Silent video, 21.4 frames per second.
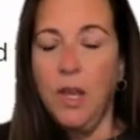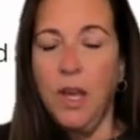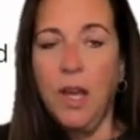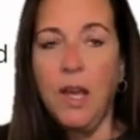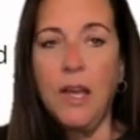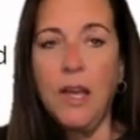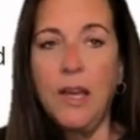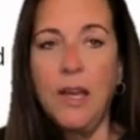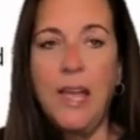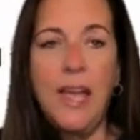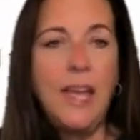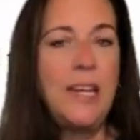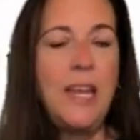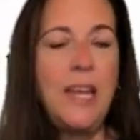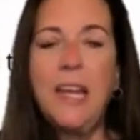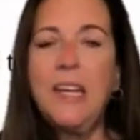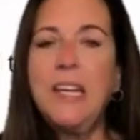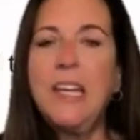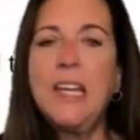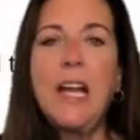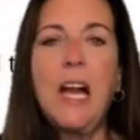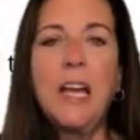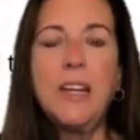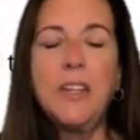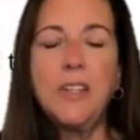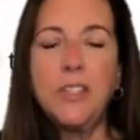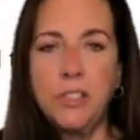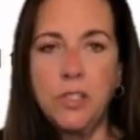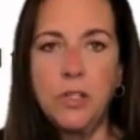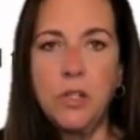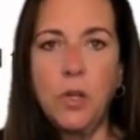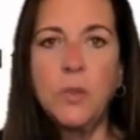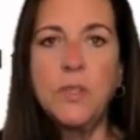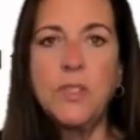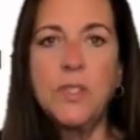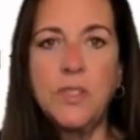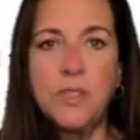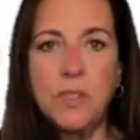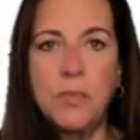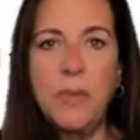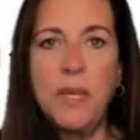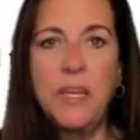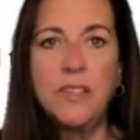And any kind of
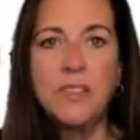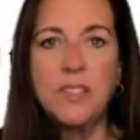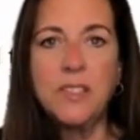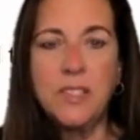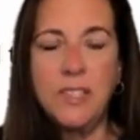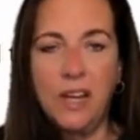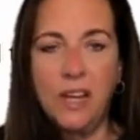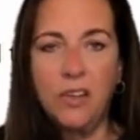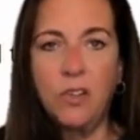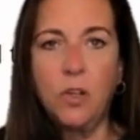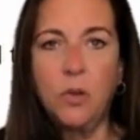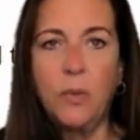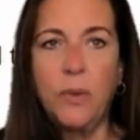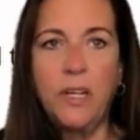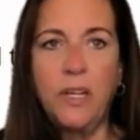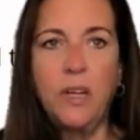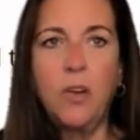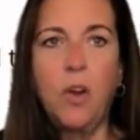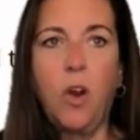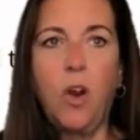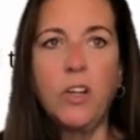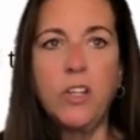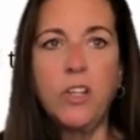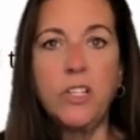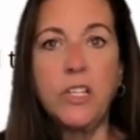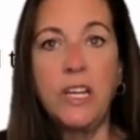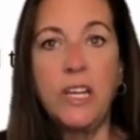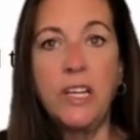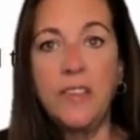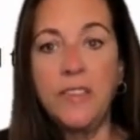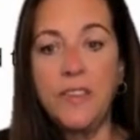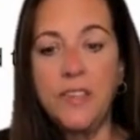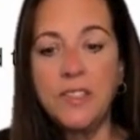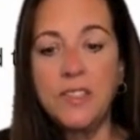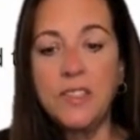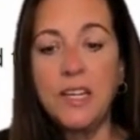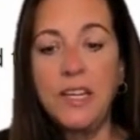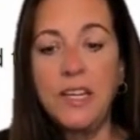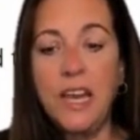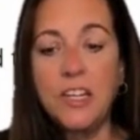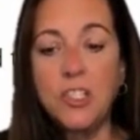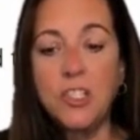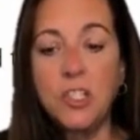stenosis means narrowing and hardening, and this
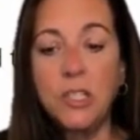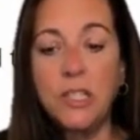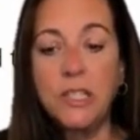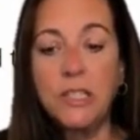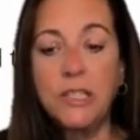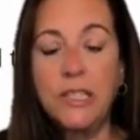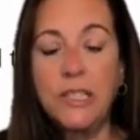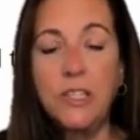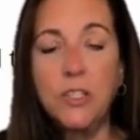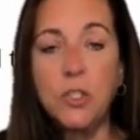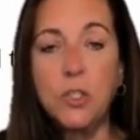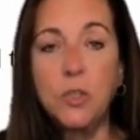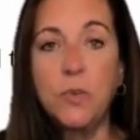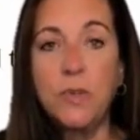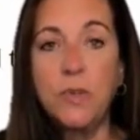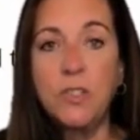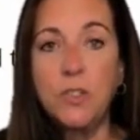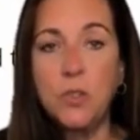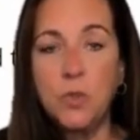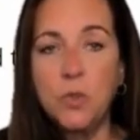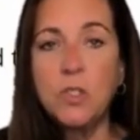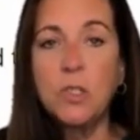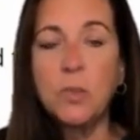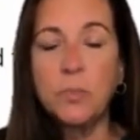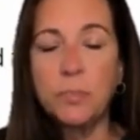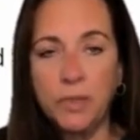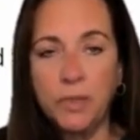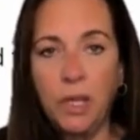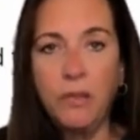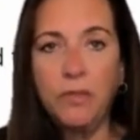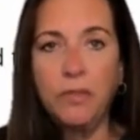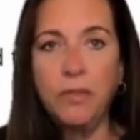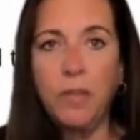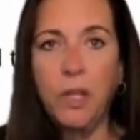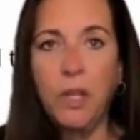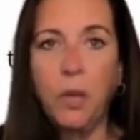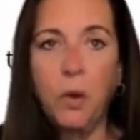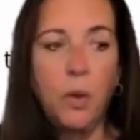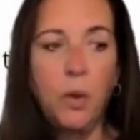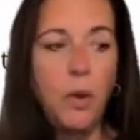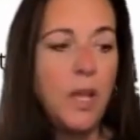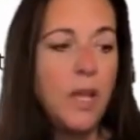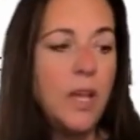can actually lead to reduced blood
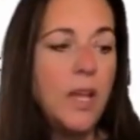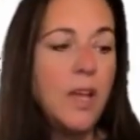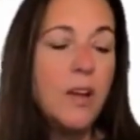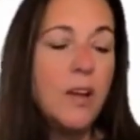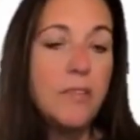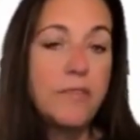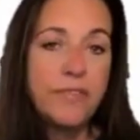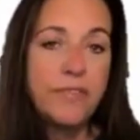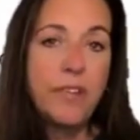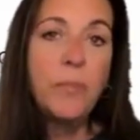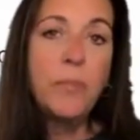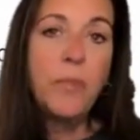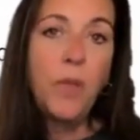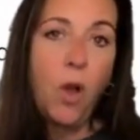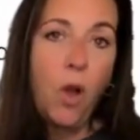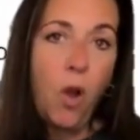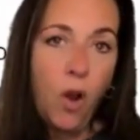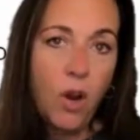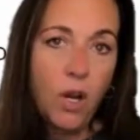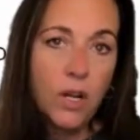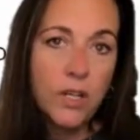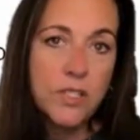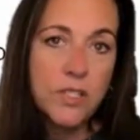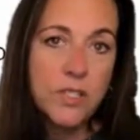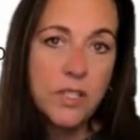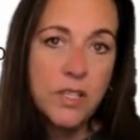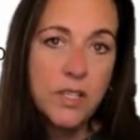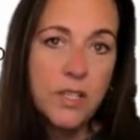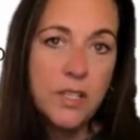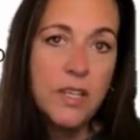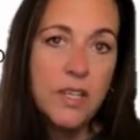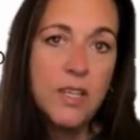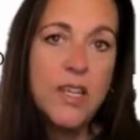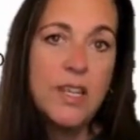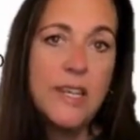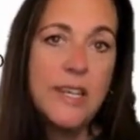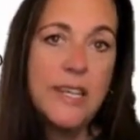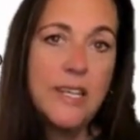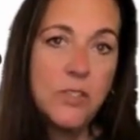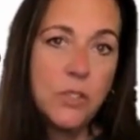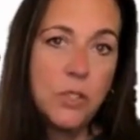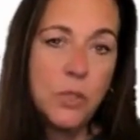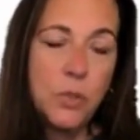flow from the heart
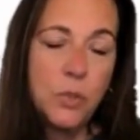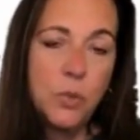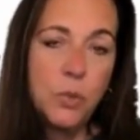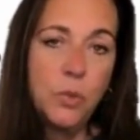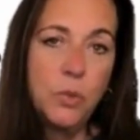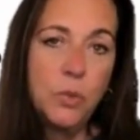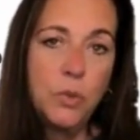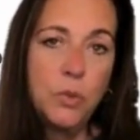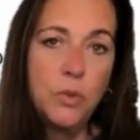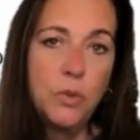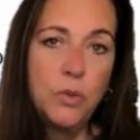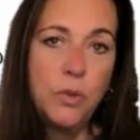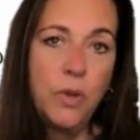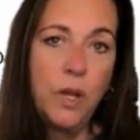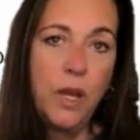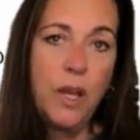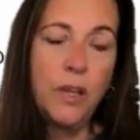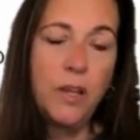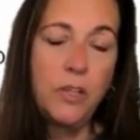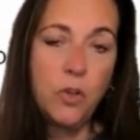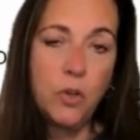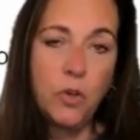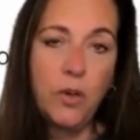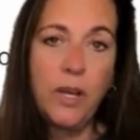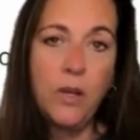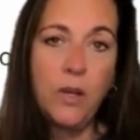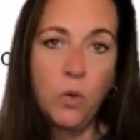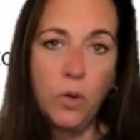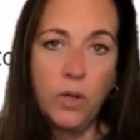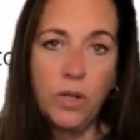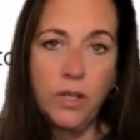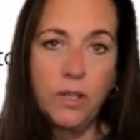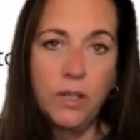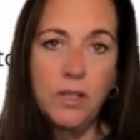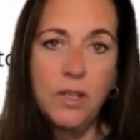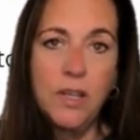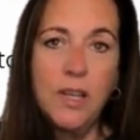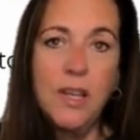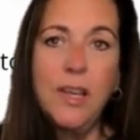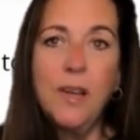into your aorta.